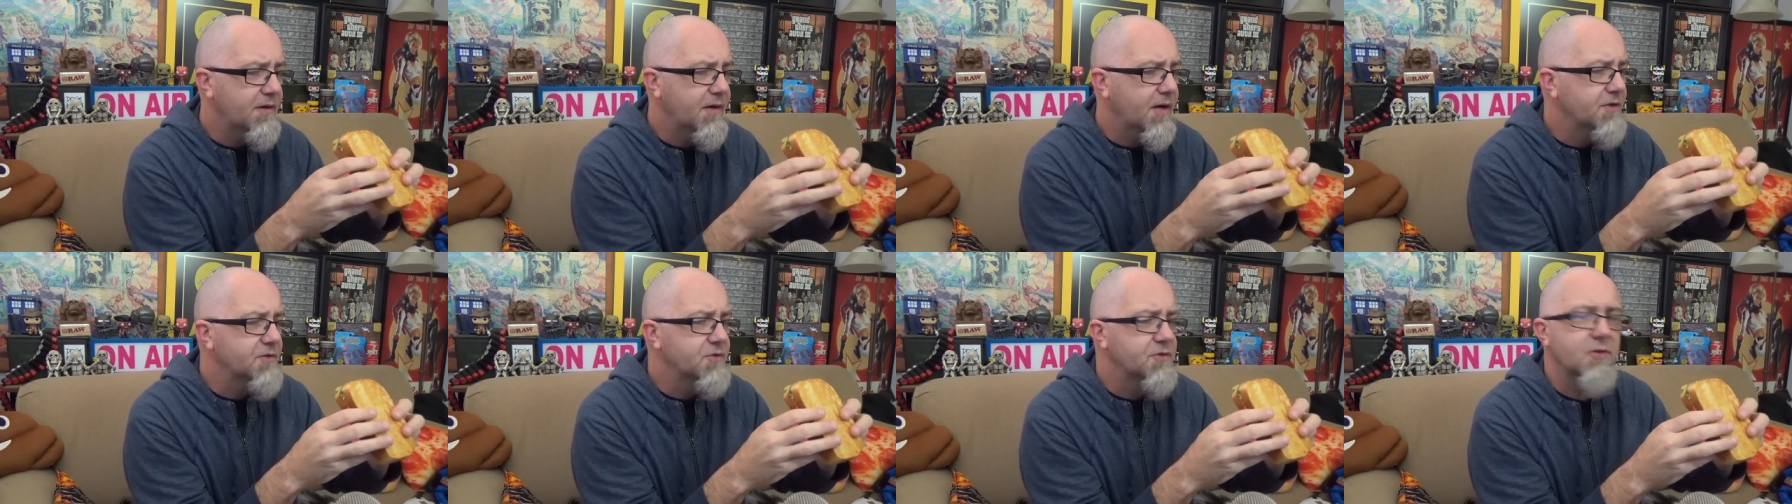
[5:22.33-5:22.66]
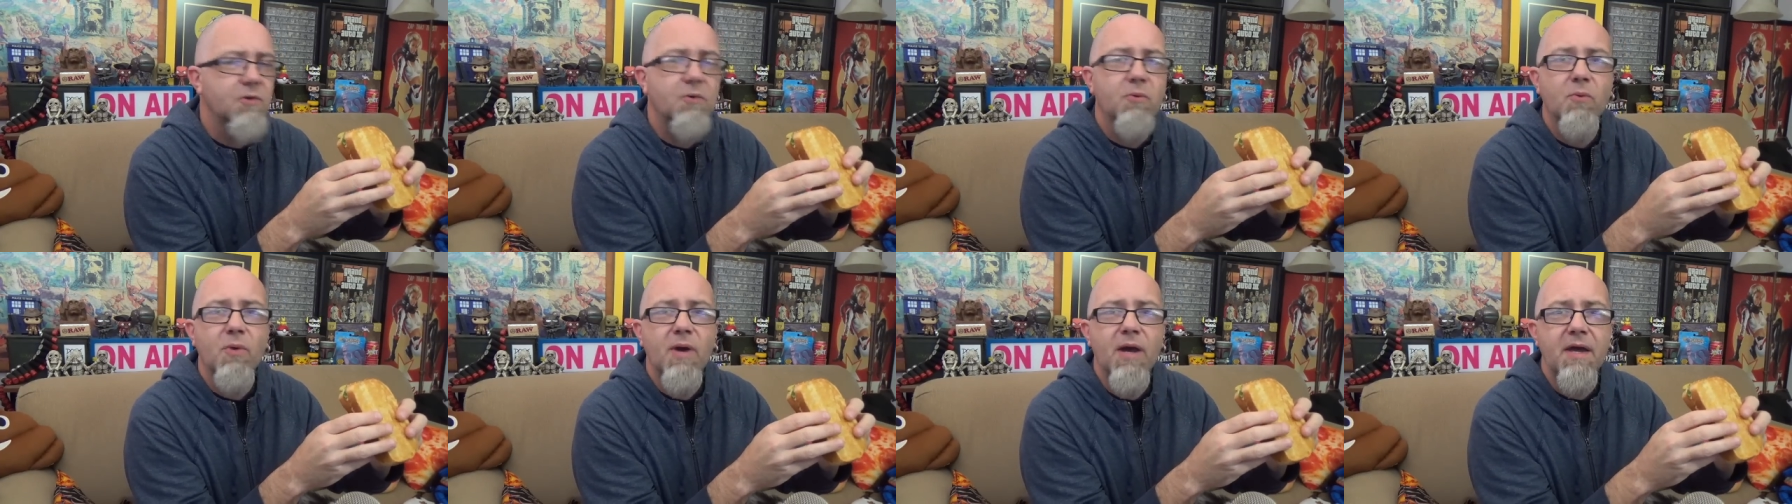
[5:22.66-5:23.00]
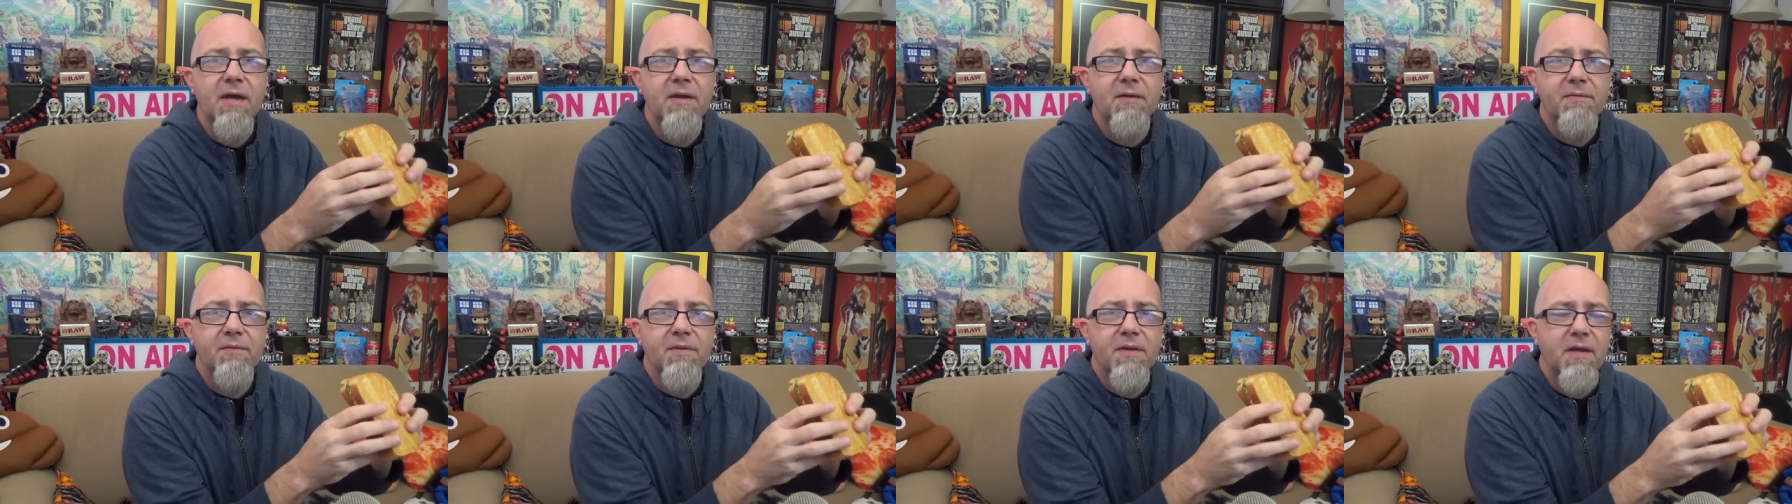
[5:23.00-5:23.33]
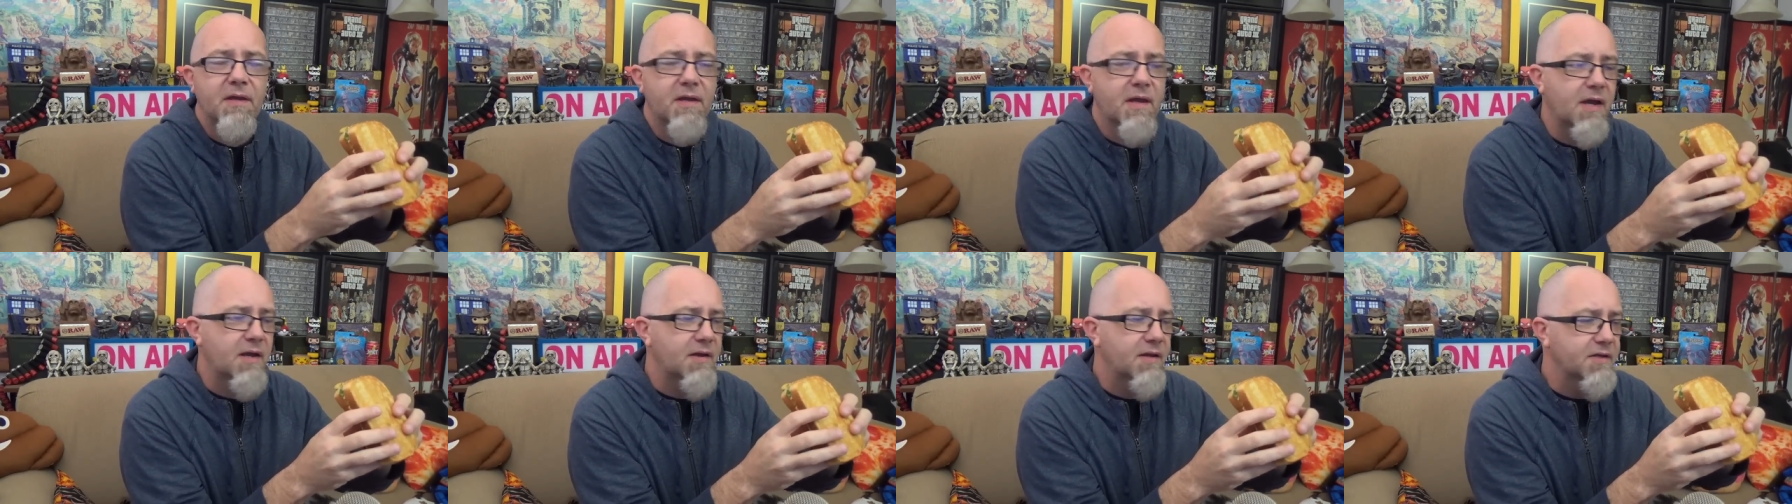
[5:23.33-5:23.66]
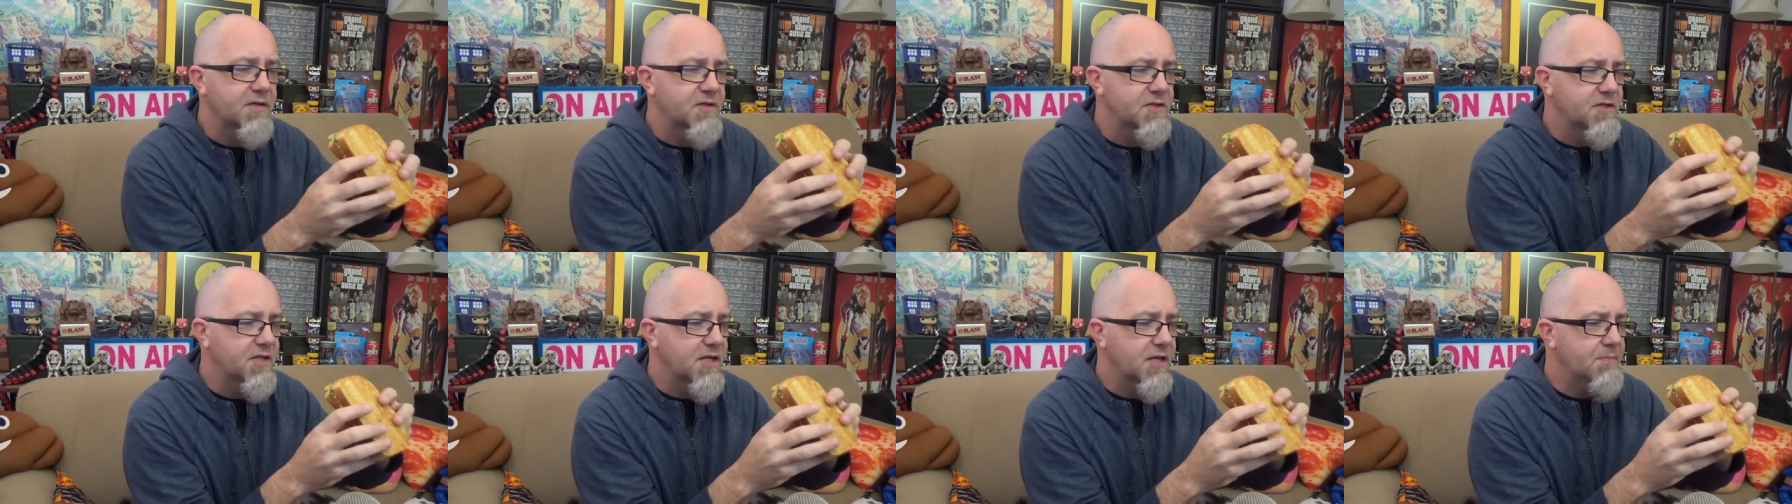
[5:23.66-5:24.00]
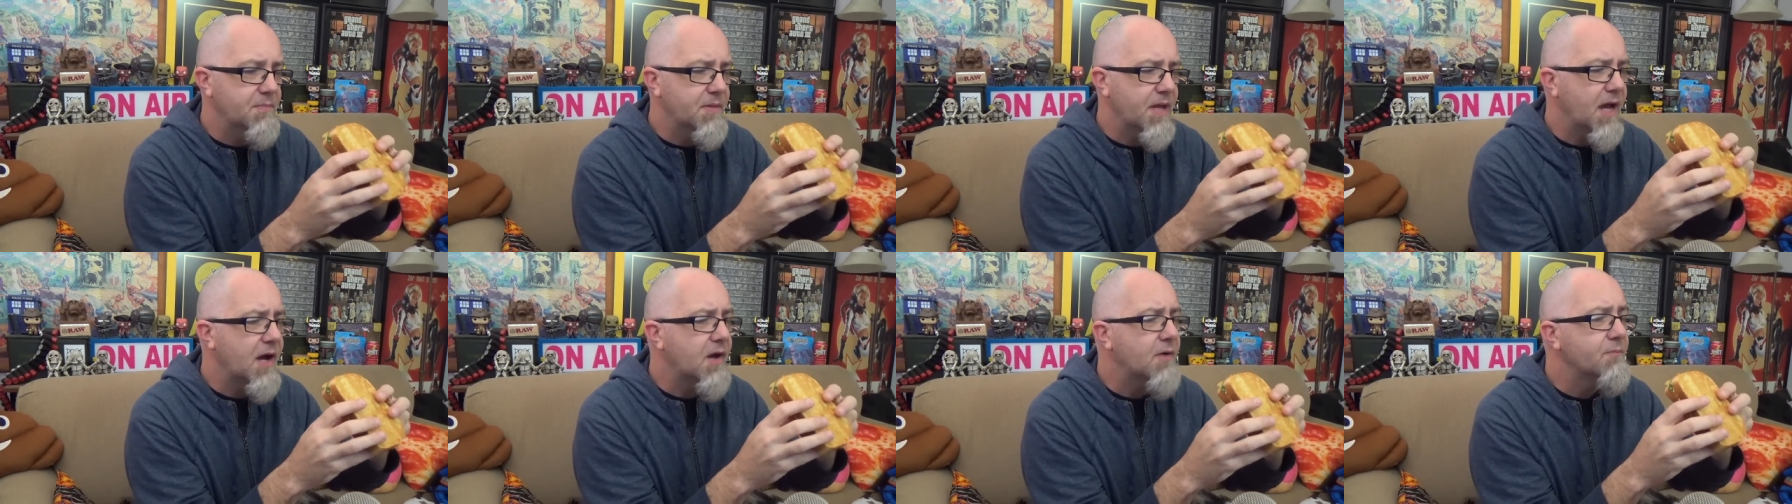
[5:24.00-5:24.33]
not so wet and kind of like
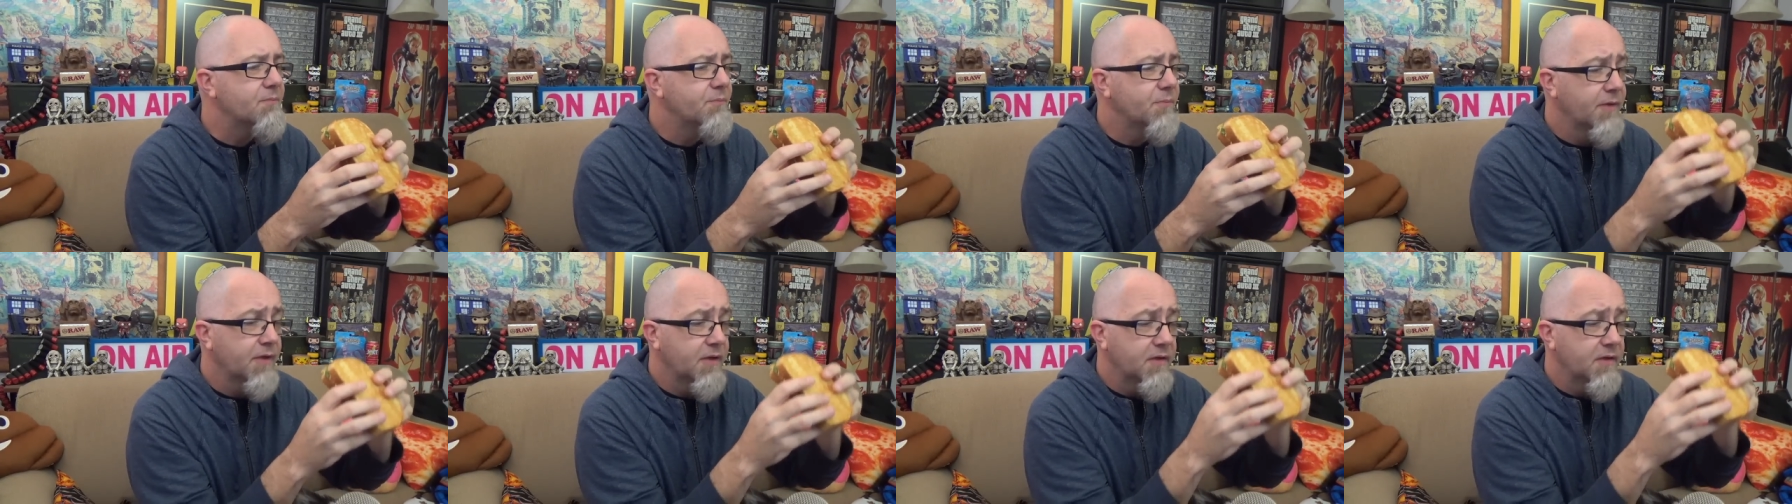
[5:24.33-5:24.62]
steamed out.